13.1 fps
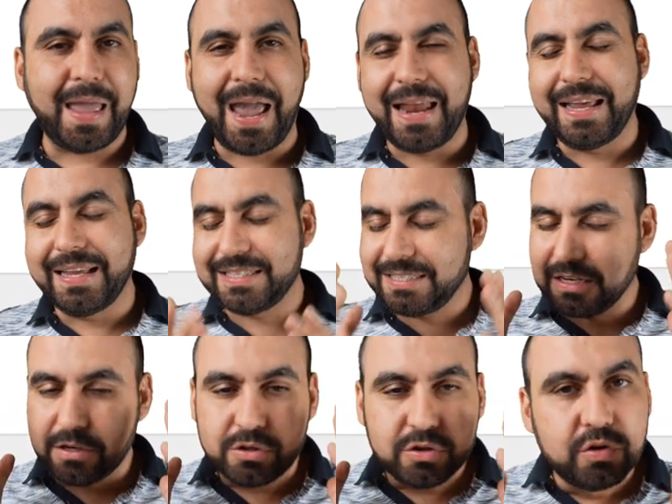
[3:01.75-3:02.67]
and it's
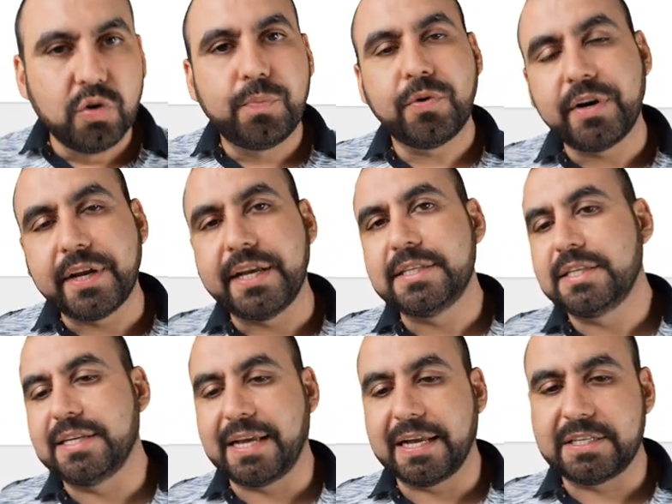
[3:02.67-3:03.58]
super
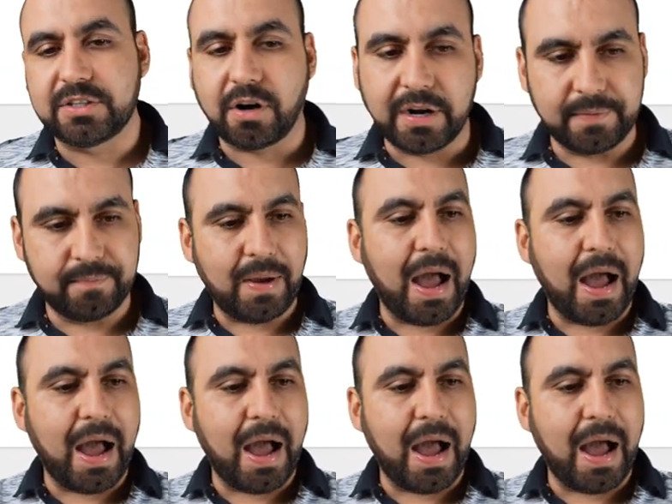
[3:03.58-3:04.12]
easy to get started.